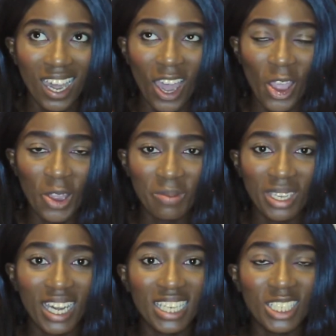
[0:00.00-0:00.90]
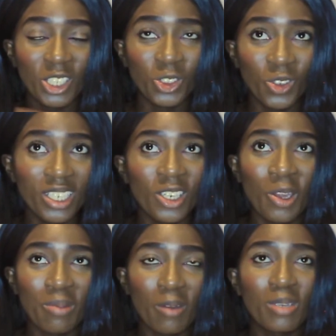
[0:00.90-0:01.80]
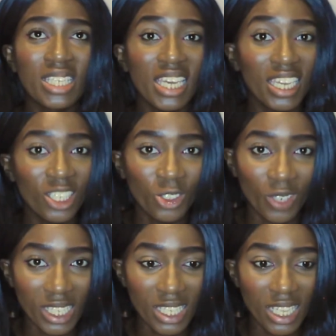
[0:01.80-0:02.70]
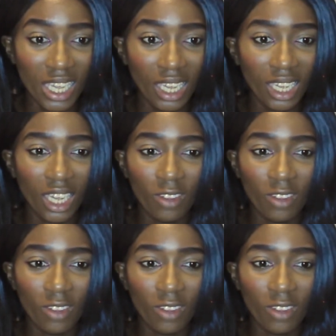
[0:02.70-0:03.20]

I hope you guys enjoyed. I hope that was interesting.